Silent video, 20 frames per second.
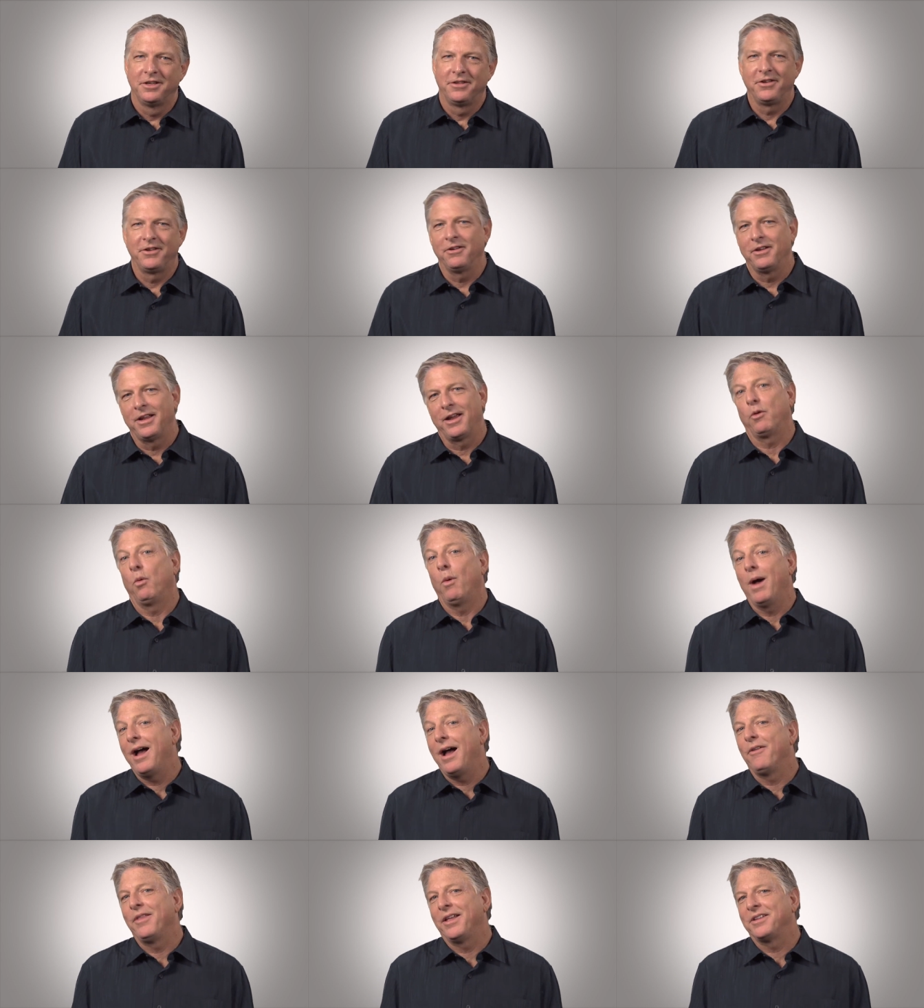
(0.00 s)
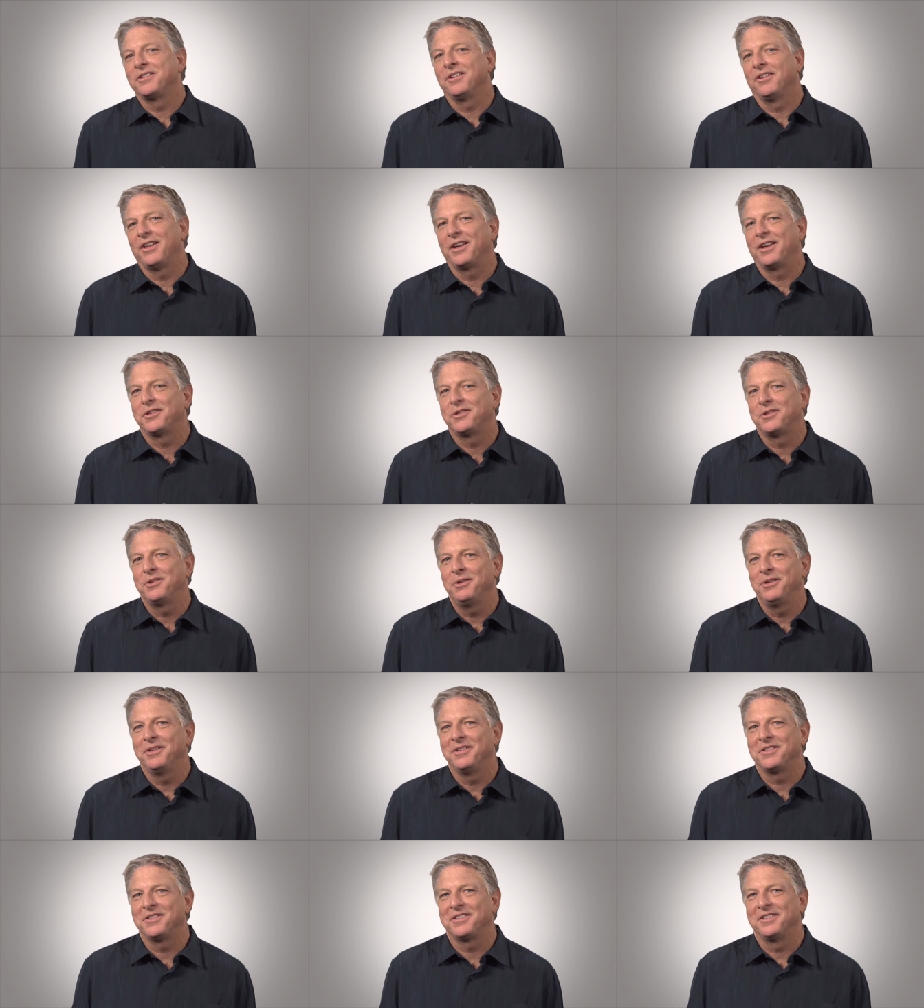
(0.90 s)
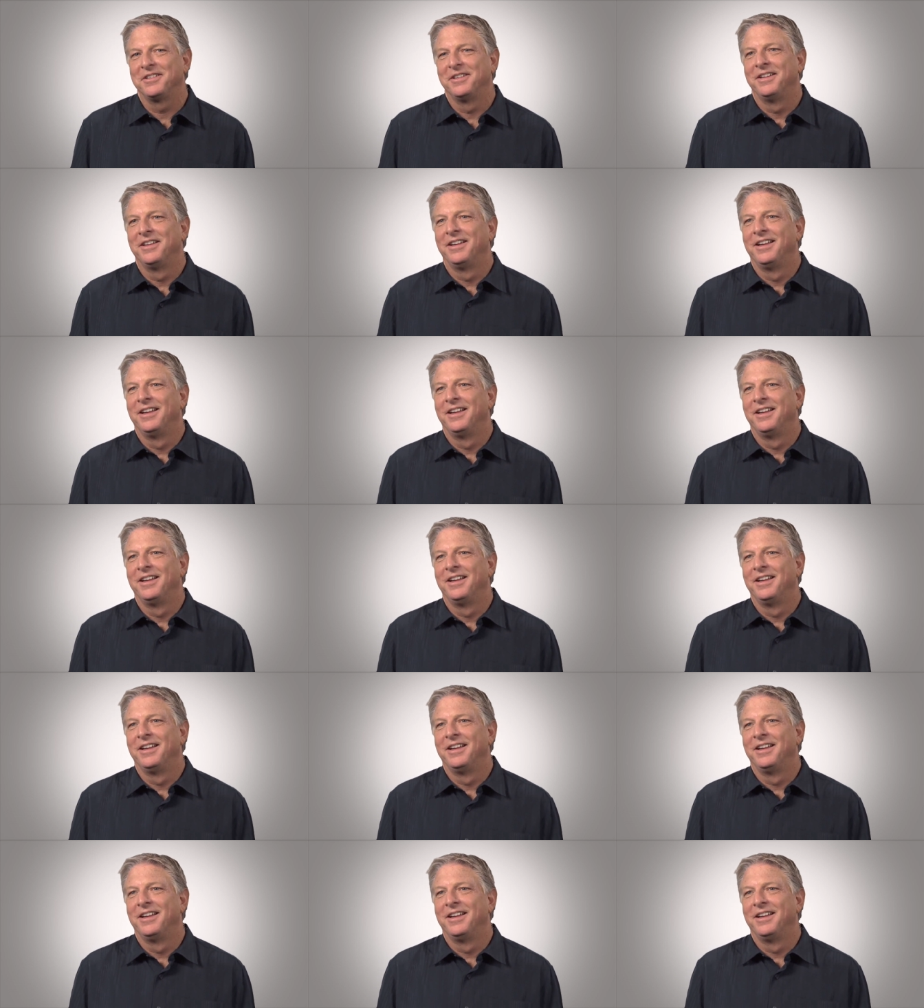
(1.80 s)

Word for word: they're like, wow, that's a lot of students.